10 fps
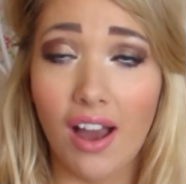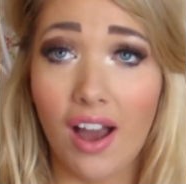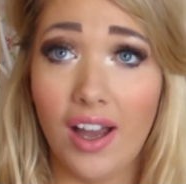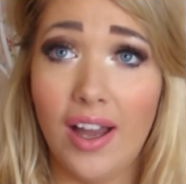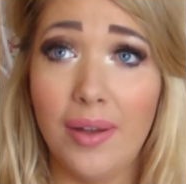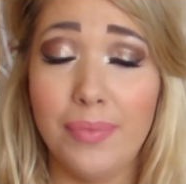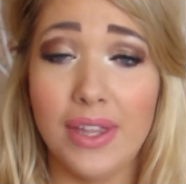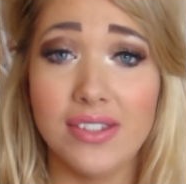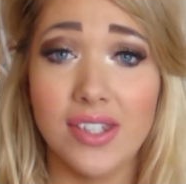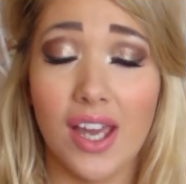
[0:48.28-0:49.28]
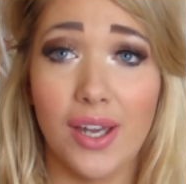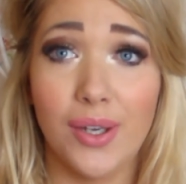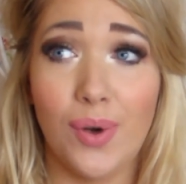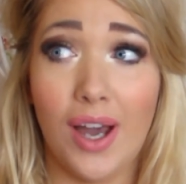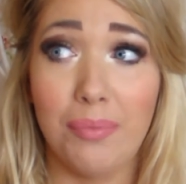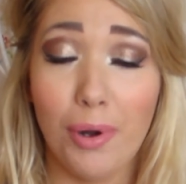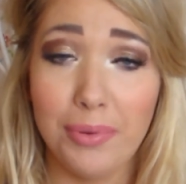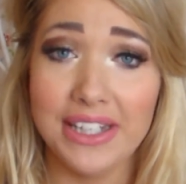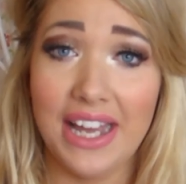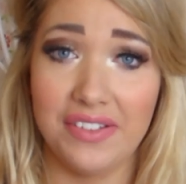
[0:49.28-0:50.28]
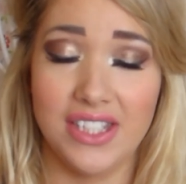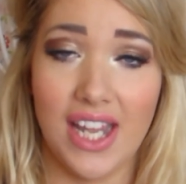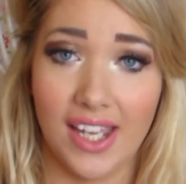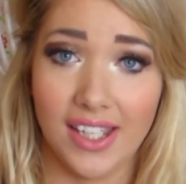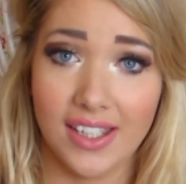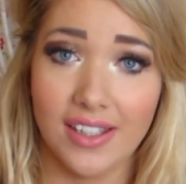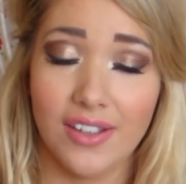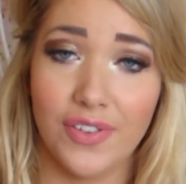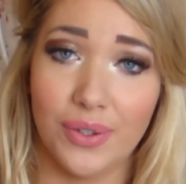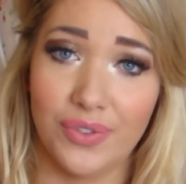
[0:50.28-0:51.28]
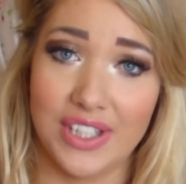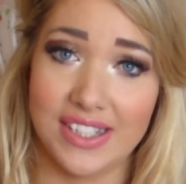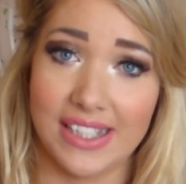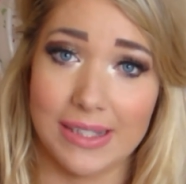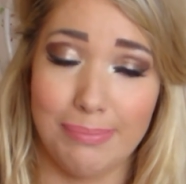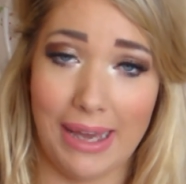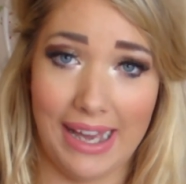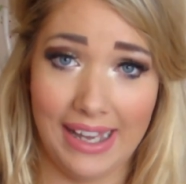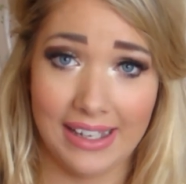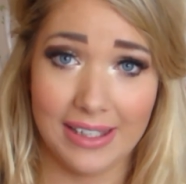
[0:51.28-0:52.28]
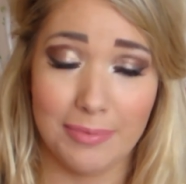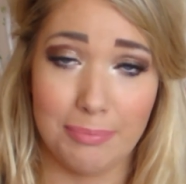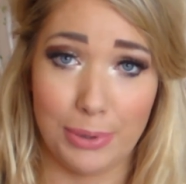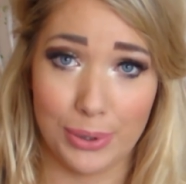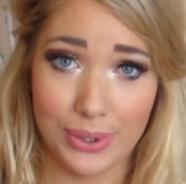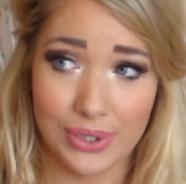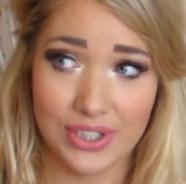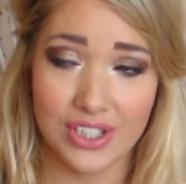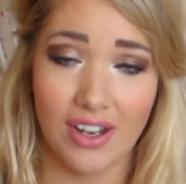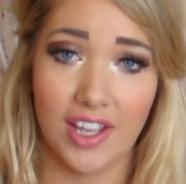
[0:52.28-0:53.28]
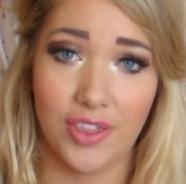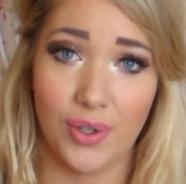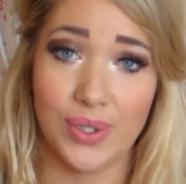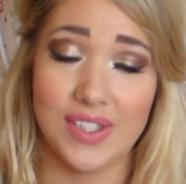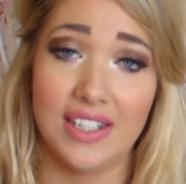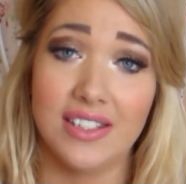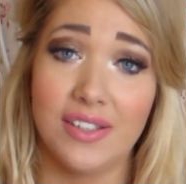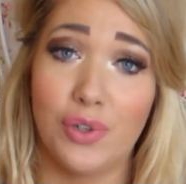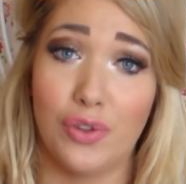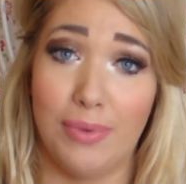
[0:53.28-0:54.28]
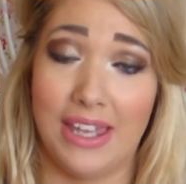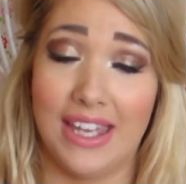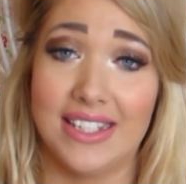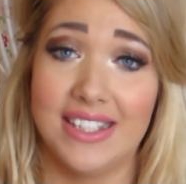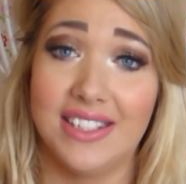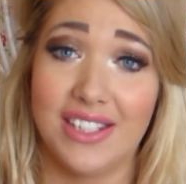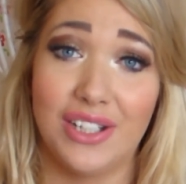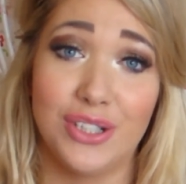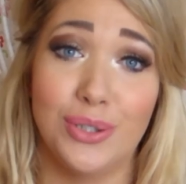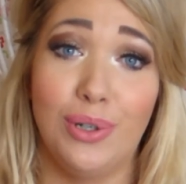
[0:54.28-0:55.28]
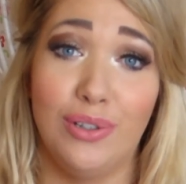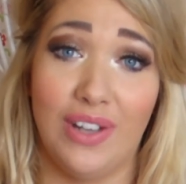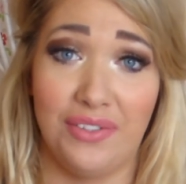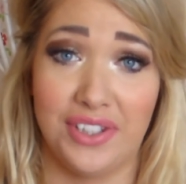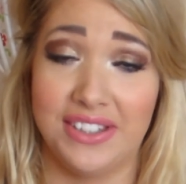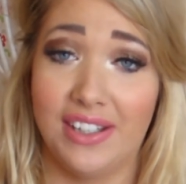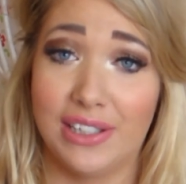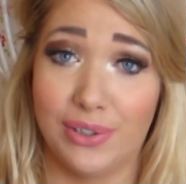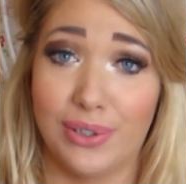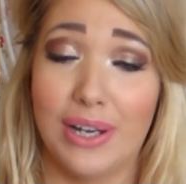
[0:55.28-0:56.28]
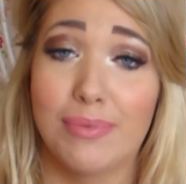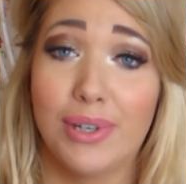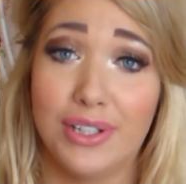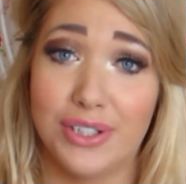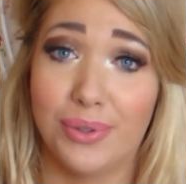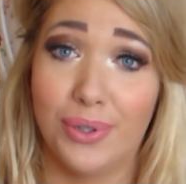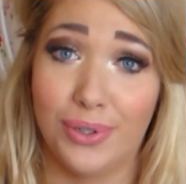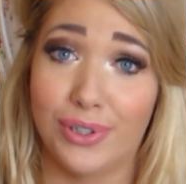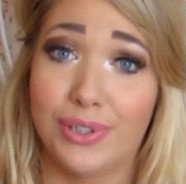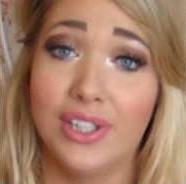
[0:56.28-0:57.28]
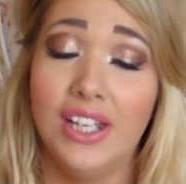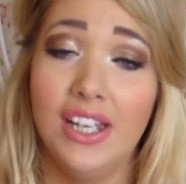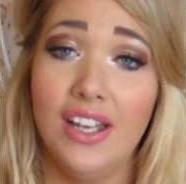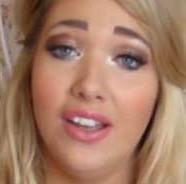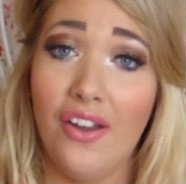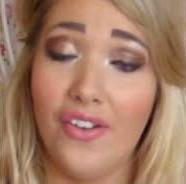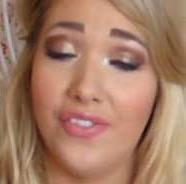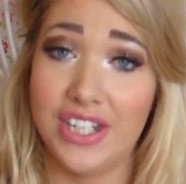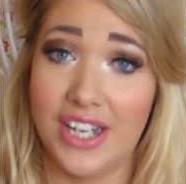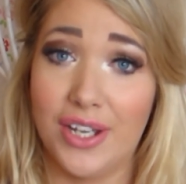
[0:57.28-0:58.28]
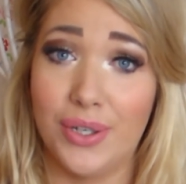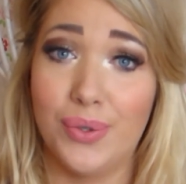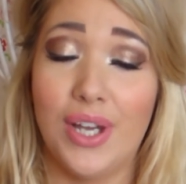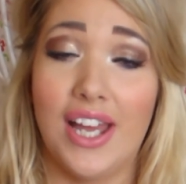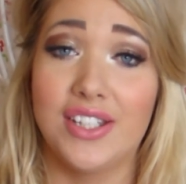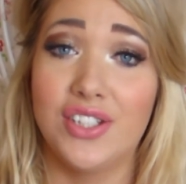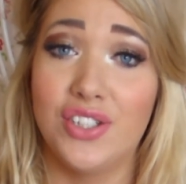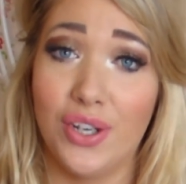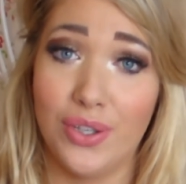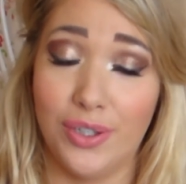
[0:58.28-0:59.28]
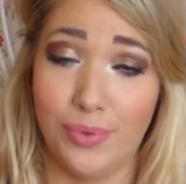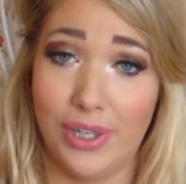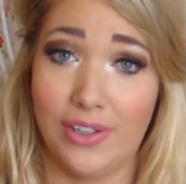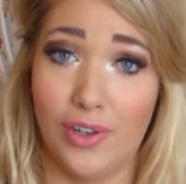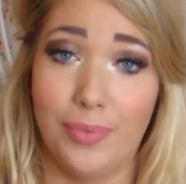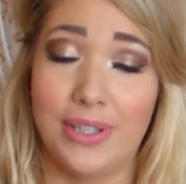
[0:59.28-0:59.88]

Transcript: So I'm probably going to have to take a few of these things back, but I thought seeing as I've got them here and seeing as I do love everything that I got, I'm going to do a haul video and show you what I got